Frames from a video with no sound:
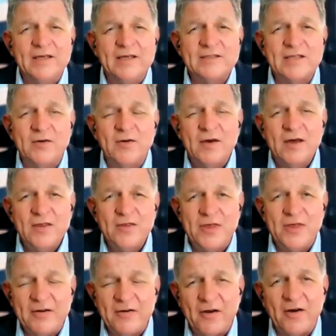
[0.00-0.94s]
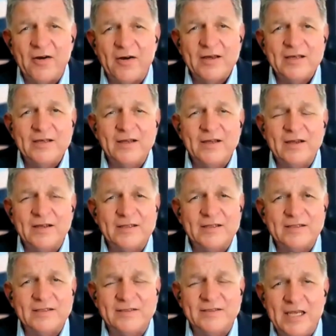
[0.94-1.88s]
So there are
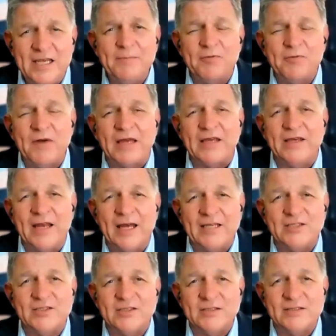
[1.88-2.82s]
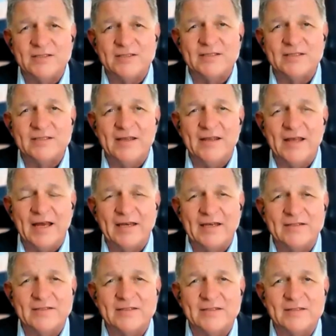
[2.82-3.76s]
deep regulations in that
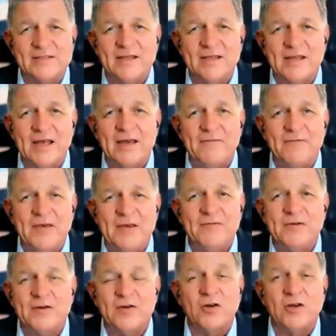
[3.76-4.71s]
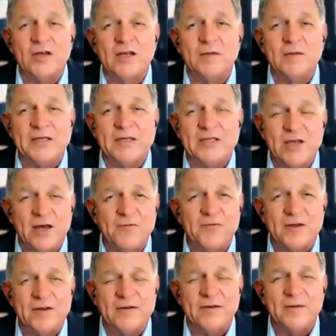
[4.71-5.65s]
instance, and they've even got a little bit tougher.